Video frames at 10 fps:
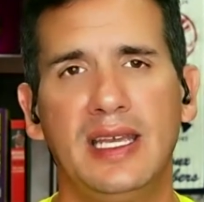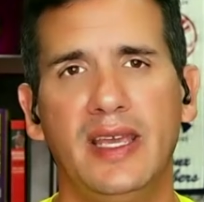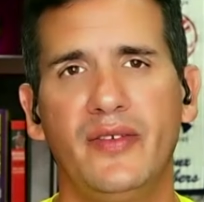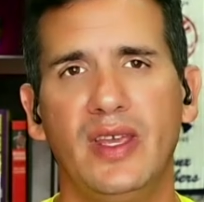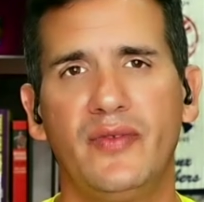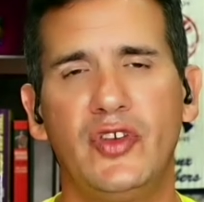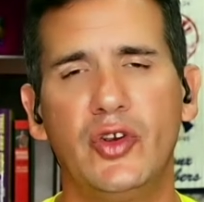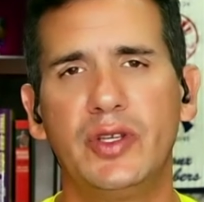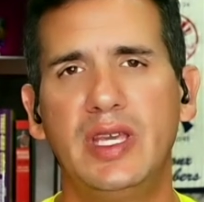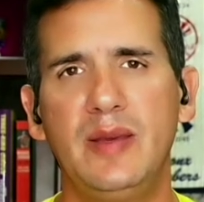if
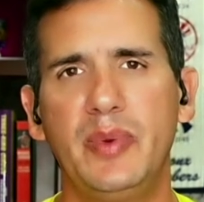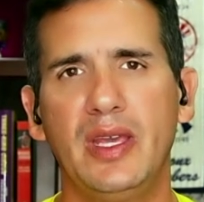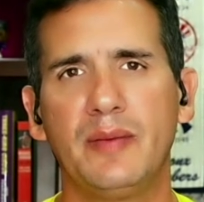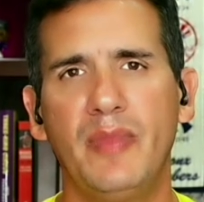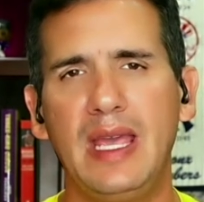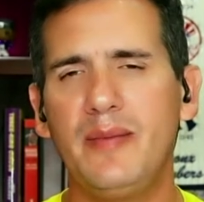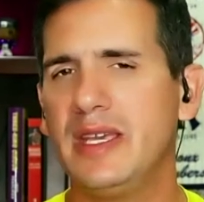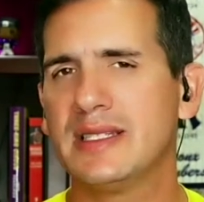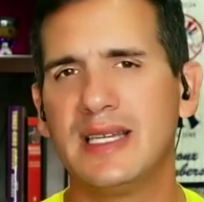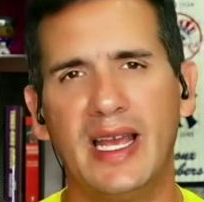you're keeping, maybe
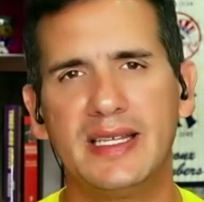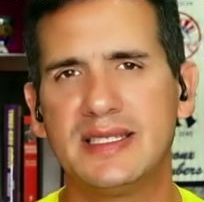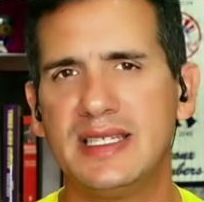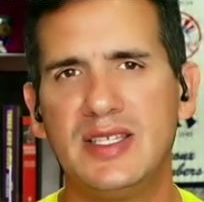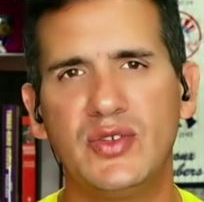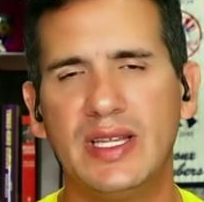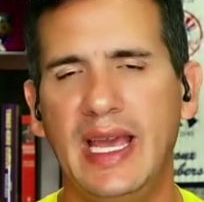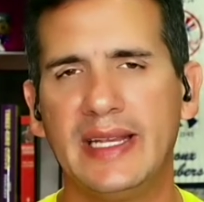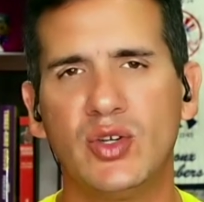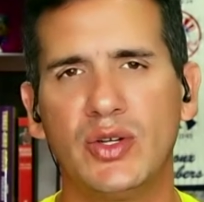in dynasty you can
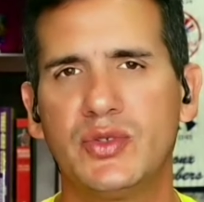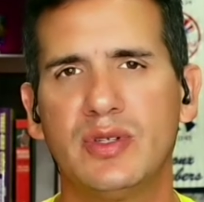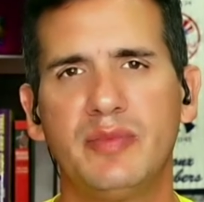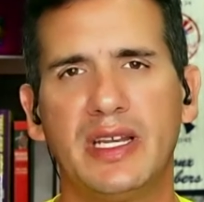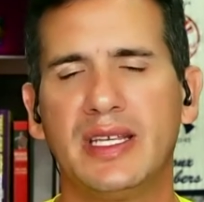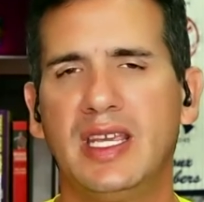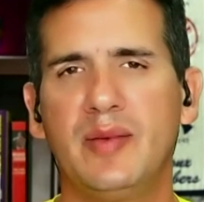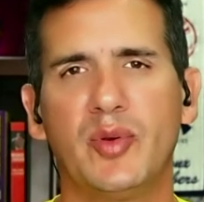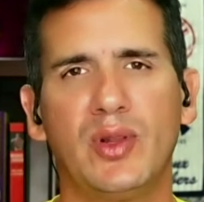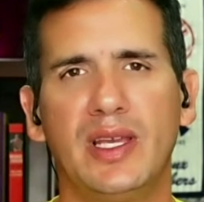hang on to him, but in
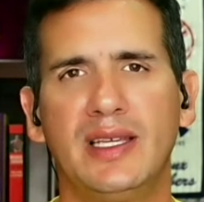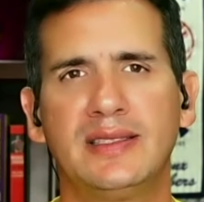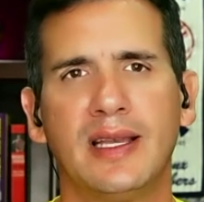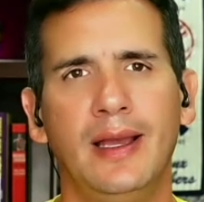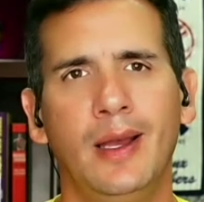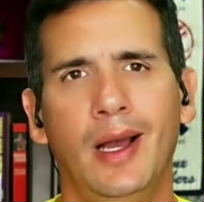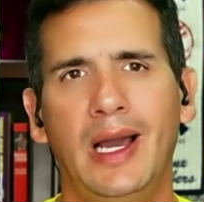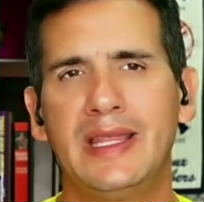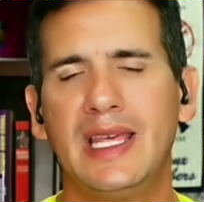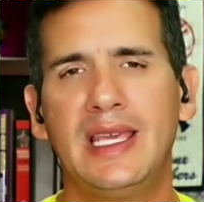keeper leagues,
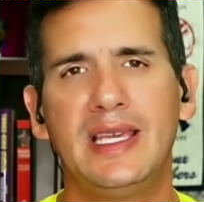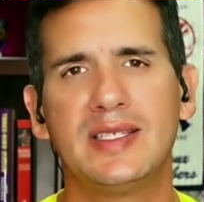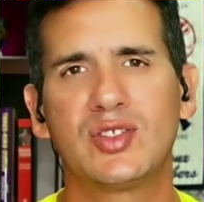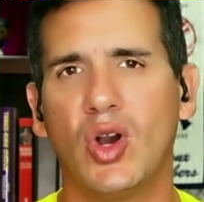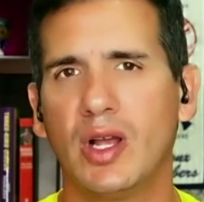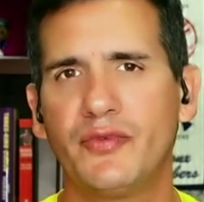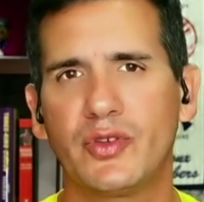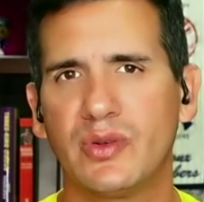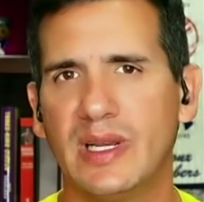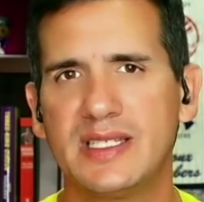I think he's gone for
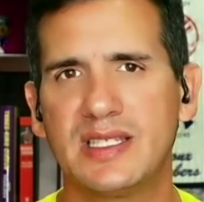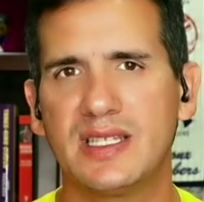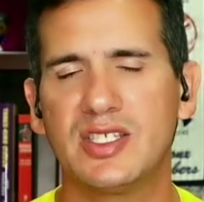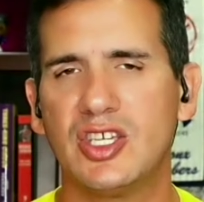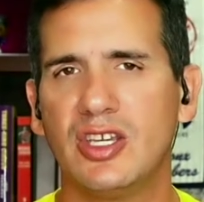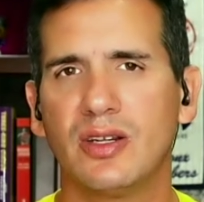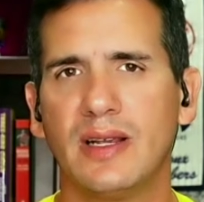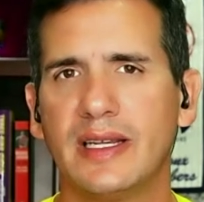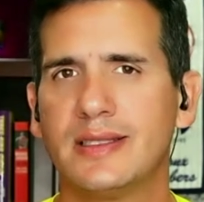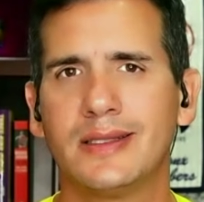the rest of this year,
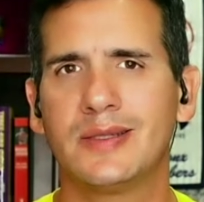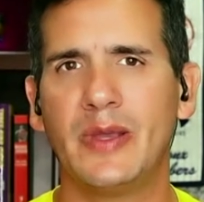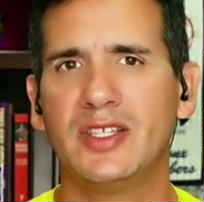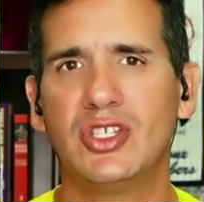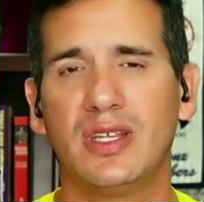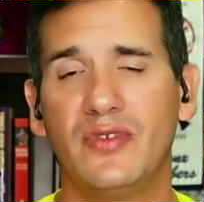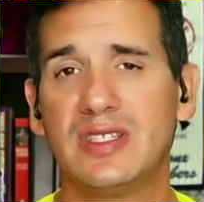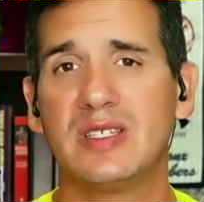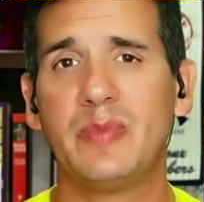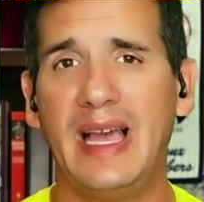and his suspension, if it's
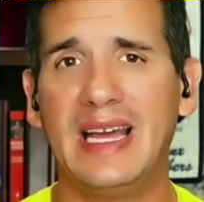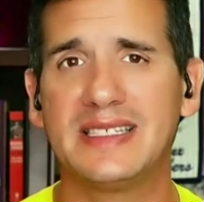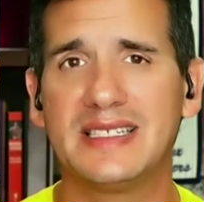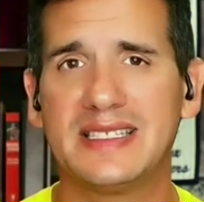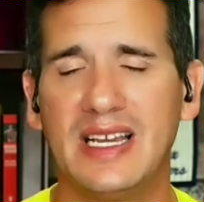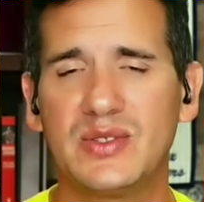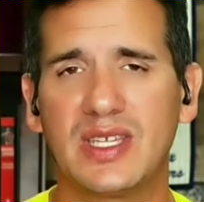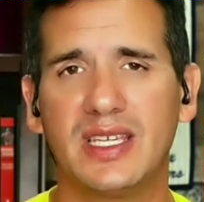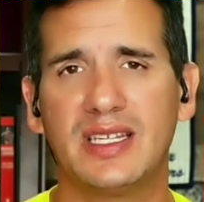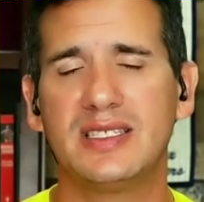as bad as it sounds
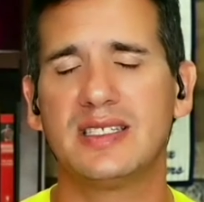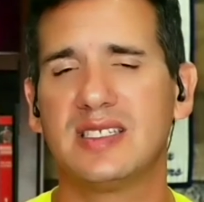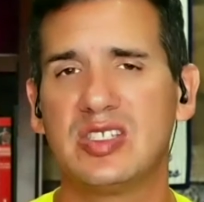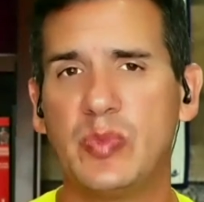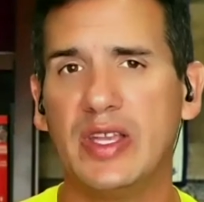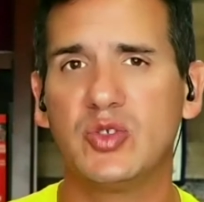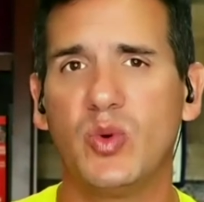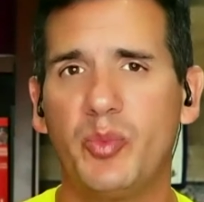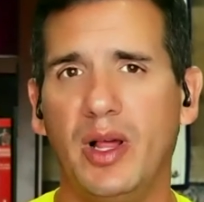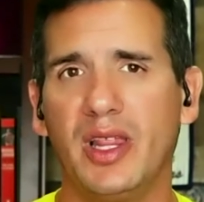like it is, his suspension
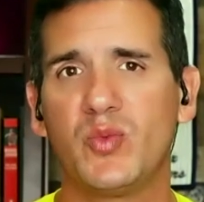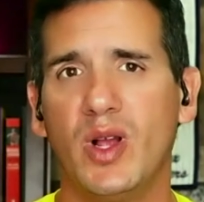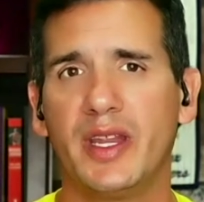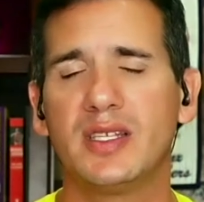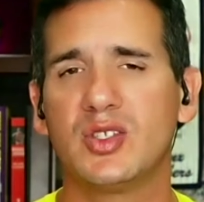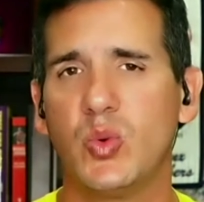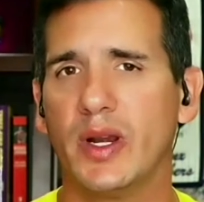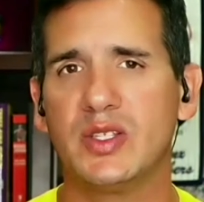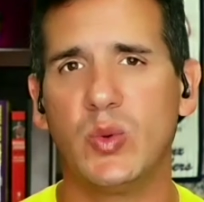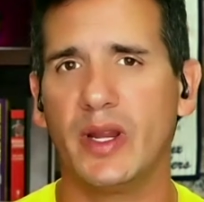will probably run into
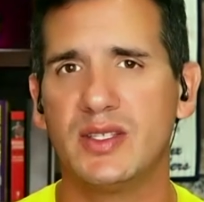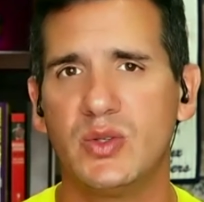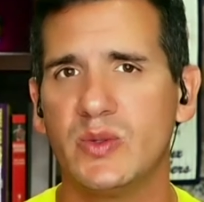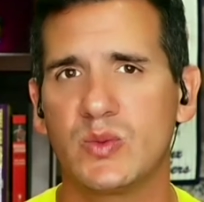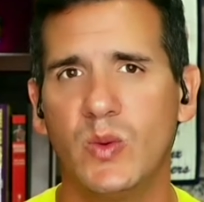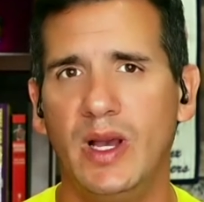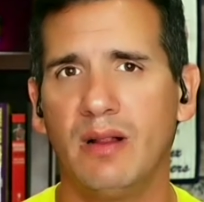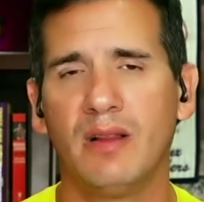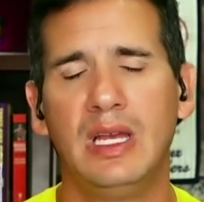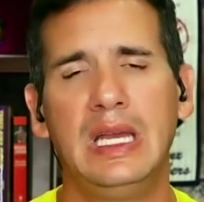2022 as well.